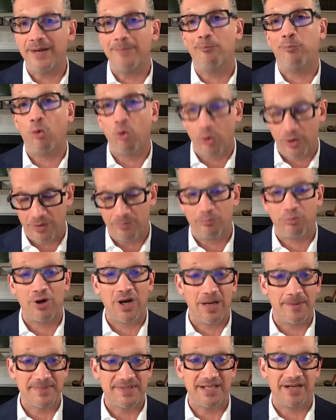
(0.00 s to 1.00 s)
important
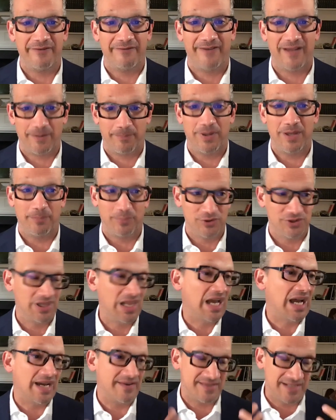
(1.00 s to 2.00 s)
problems that affect people's
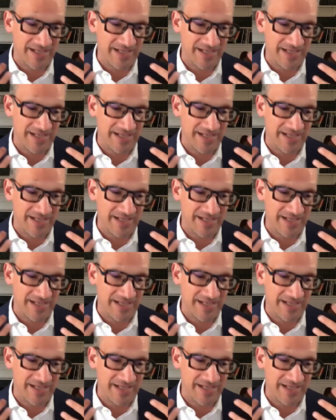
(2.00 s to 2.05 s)
lives.